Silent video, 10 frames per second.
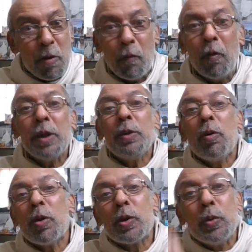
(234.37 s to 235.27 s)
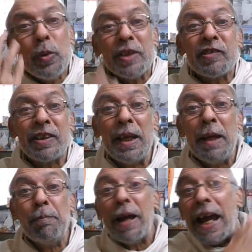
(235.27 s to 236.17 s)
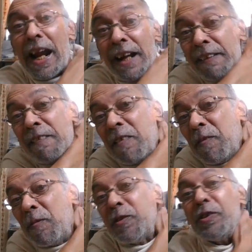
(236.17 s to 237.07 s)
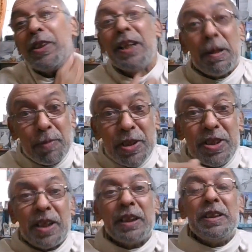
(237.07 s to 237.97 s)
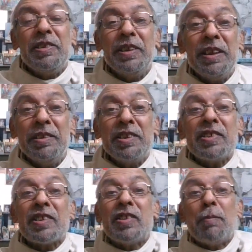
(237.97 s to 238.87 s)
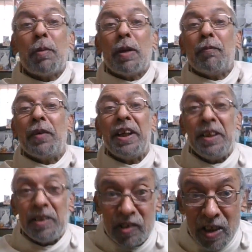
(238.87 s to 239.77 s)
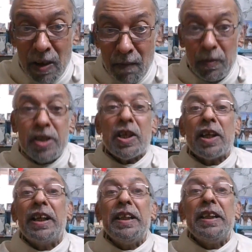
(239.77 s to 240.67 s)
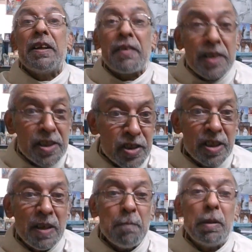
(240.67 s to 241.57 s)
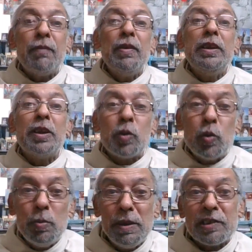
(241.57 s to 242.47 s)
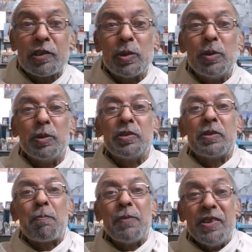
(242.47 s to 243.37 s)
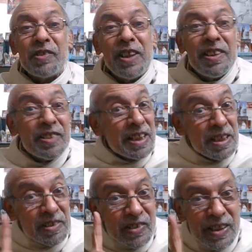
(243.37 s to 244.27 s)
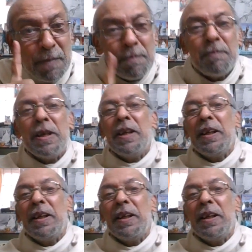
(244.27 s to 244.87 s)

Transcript: one or two escape, and Sri Ramakrishna in this example of grains which are getting crushed between the two millstones, he says some